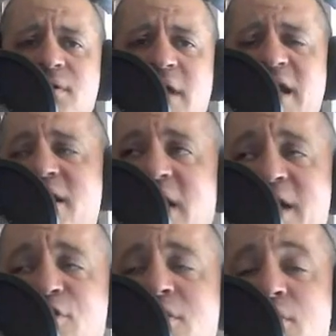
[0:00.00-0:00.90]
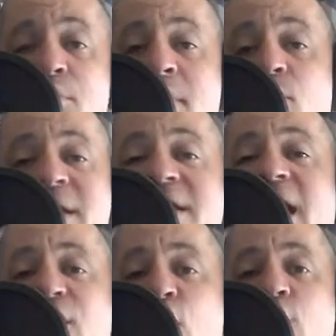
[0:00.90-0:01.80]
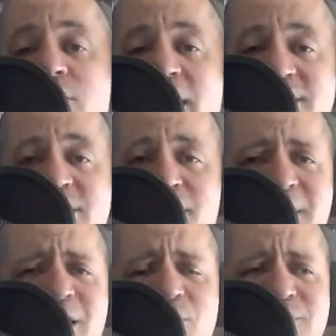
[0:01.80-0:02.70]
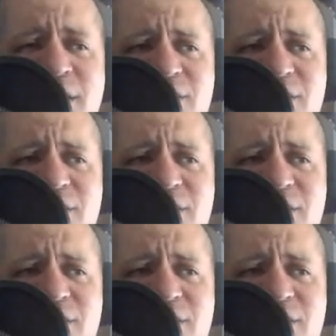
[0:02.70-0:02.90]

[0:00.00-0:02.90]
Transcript: I couldn't even remember why he got hurt last time. I think it was like